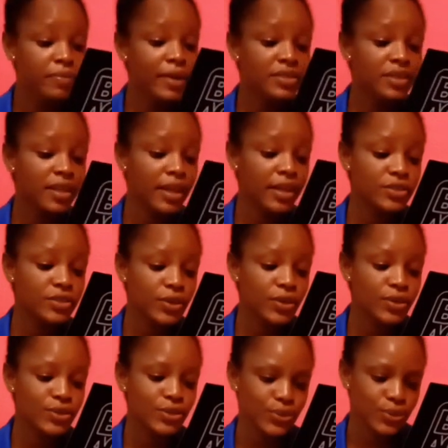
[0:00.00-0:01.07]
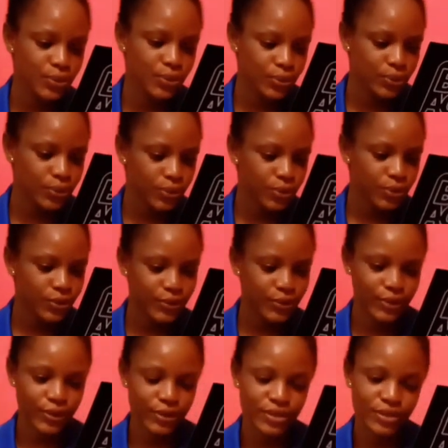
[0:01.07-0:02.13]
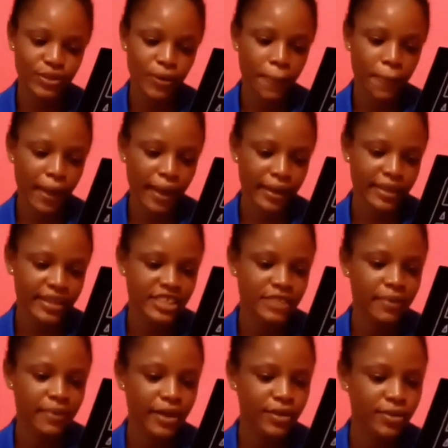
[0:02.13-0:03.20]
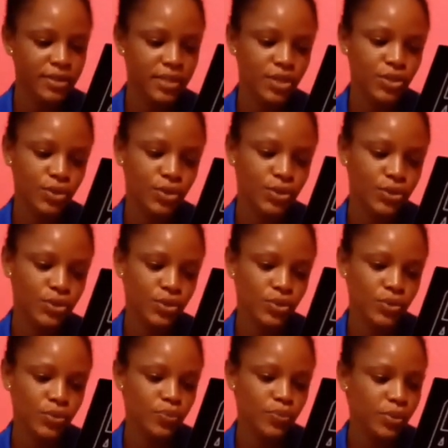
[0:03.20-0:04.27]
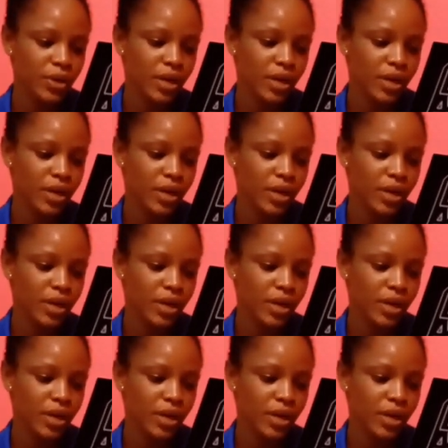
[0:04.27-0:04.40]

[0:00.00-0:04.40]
to let us know you got your package by using YouTube